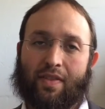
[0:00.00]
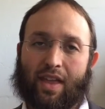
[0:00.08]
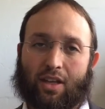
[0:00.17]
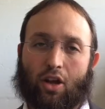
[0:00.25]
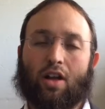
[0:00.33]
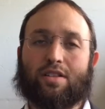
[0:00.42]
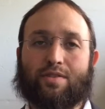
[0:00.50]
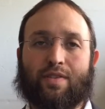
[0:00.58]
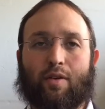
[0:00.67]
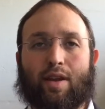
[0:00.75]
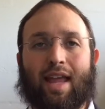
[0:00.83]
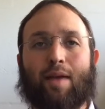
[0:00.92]
that God's
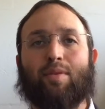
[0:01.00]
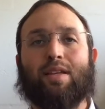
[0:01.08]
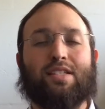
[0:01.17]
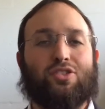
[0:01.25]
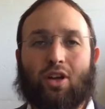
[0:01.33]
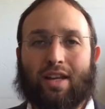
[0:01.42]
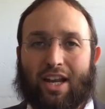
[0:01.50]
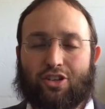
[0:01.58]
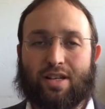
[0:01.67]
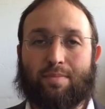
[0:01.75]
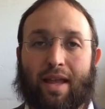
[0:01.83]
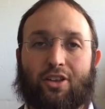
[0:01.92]
very name is not
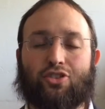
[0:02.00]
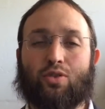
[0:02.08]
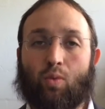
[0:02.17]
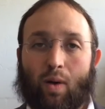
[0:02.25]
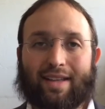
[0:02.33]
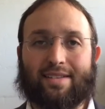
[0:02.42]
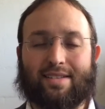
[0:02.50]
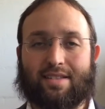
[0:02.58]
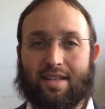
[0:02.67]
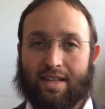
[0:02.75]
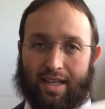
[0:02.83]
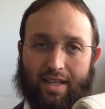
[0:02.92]
actually mentioned once
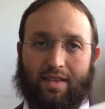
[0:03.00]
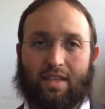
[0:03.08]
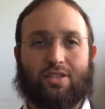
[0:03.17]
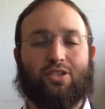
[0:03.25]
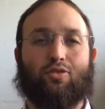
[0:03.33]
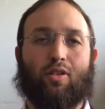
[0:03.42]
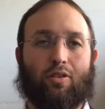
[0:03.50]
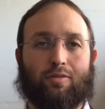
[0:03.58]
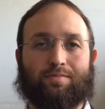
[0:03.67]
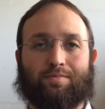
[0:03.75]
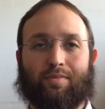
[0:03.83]
in this scroll.